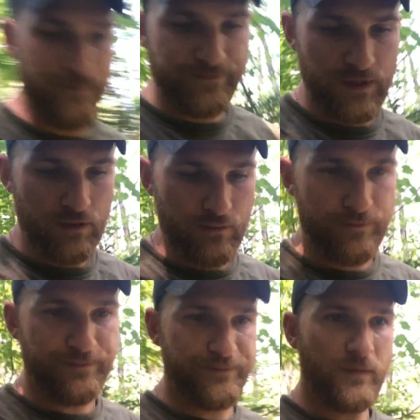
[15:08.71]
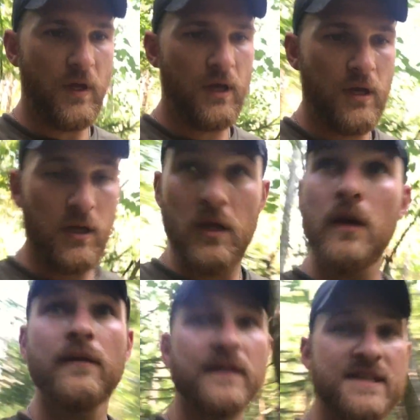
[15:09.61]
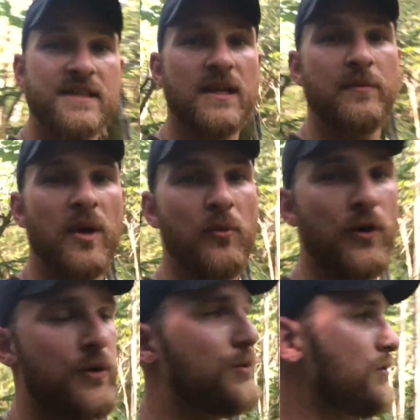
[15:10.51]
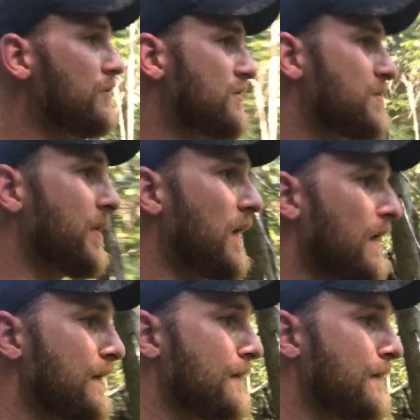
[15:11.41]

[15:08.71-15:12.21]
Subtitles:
So this is going to be a pretty cool little spot.